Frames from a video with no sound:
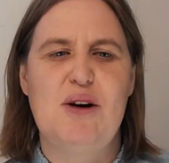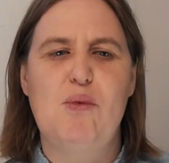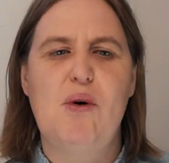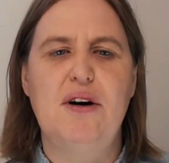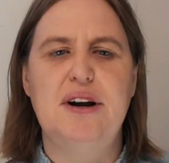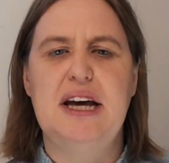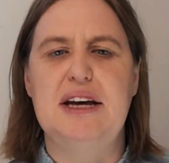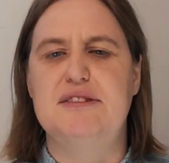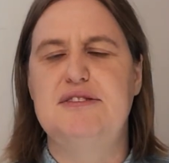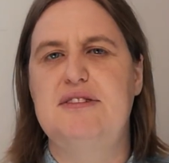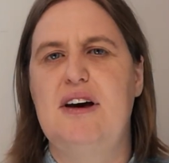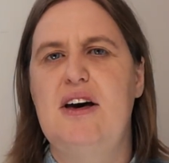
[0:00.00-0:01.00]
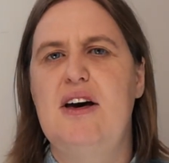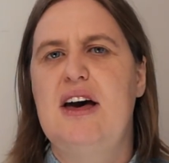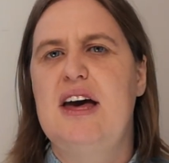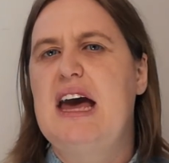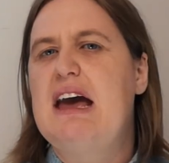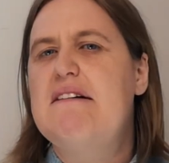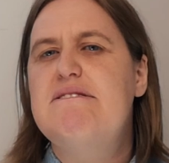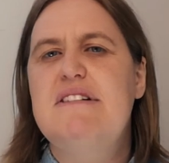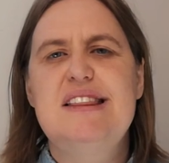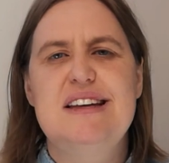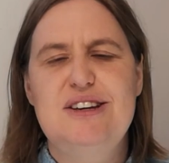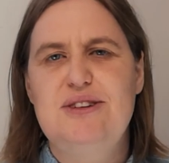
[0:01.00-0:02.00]
What if
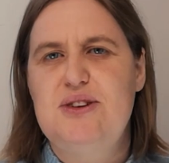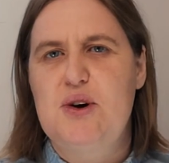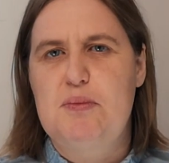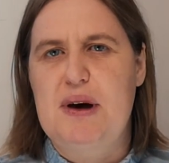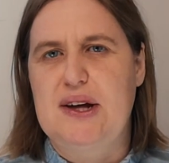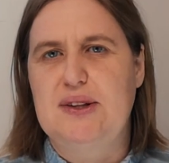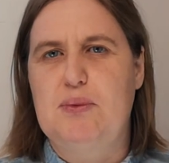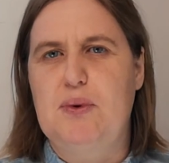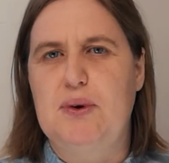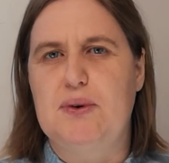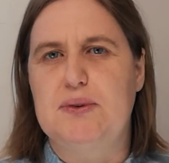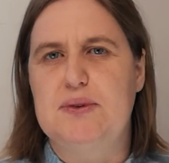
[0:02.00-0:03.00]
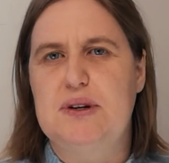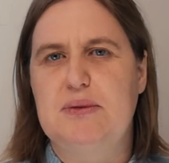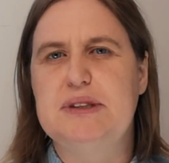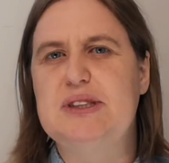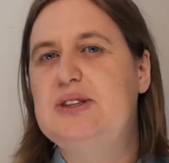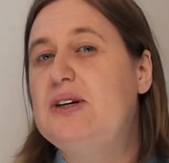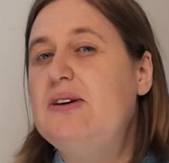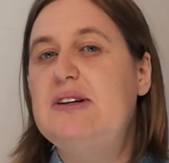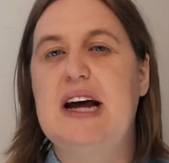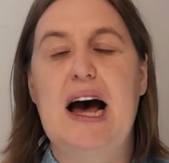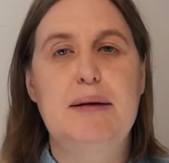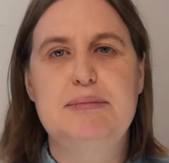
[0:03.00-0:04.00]
everything you knew about the world was
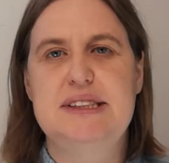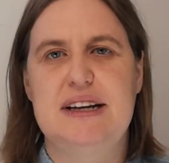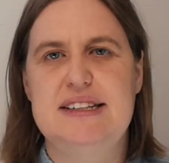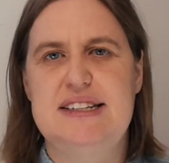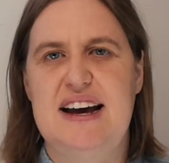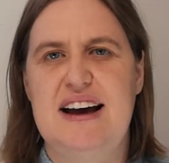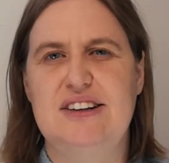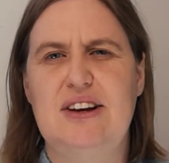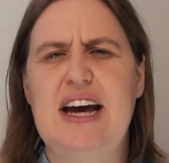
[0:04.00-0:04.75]
turned upside down?